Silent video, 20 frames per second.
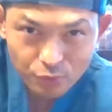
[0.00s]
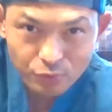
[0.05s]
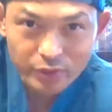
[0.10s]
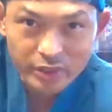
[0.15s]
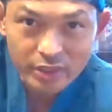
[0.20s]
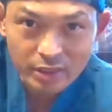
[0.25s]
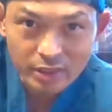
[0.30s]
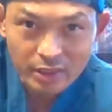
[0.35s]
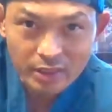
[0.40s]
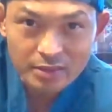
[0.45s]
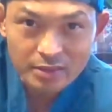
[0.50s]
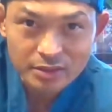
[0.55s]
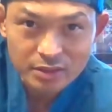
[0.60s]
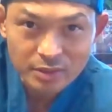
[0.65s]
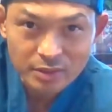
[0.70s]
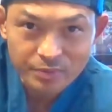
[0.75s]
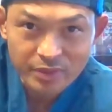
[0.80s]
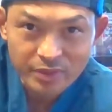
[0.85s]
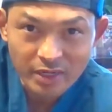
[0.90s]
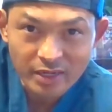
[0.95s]
reading, and
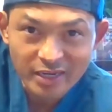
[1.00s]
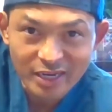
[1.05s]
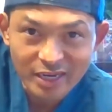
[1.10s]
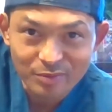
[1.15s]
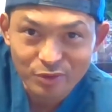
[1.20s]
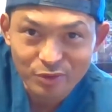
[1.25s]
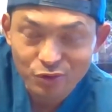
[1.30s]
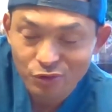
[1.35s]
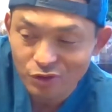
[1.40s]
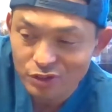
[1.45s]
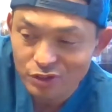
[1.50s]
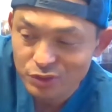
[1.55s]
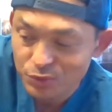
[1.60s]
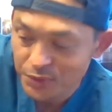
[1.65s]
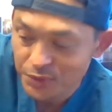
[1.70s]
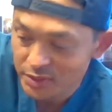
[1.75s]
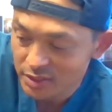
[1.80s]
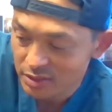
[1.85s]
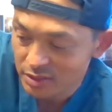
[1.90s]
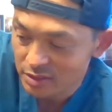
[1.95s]
something I came across
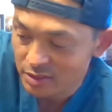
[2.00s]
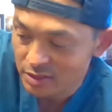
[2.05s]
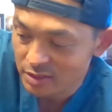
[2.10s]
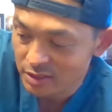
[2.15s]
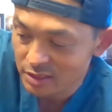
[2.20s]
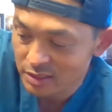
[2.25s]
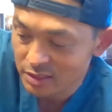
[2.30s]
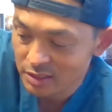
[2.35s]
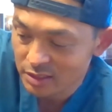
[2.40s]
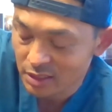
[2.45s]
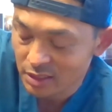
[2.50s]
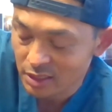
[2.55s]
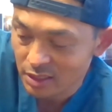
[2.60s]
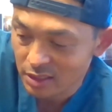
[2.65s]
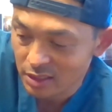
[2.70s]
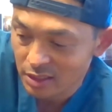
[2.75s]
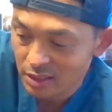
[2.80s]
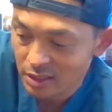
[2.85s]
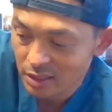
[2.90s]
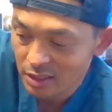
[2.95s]
recently. It's uh,
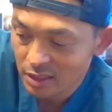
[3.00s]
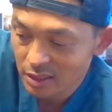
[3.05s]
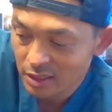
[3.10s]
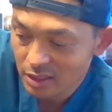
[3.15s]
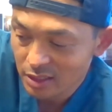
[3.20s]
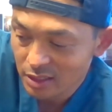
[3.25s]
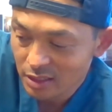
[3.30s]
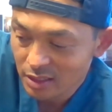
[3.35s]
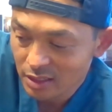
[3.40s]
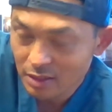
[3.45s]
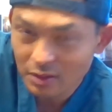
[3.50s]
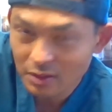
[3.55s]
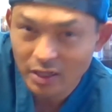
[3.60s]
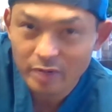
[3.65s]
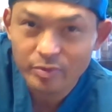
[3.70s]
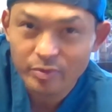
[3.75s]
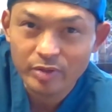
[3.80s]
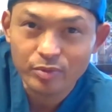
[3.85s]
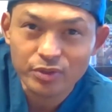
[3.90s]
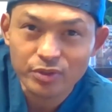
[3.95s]
a lot of
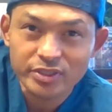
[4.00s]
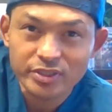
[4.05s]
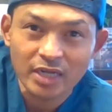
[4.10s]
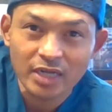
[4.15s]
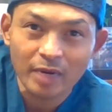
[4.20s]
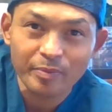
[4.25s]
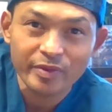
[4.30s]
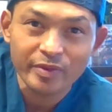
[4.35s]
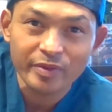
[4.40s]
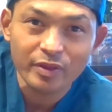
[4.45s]
people stop at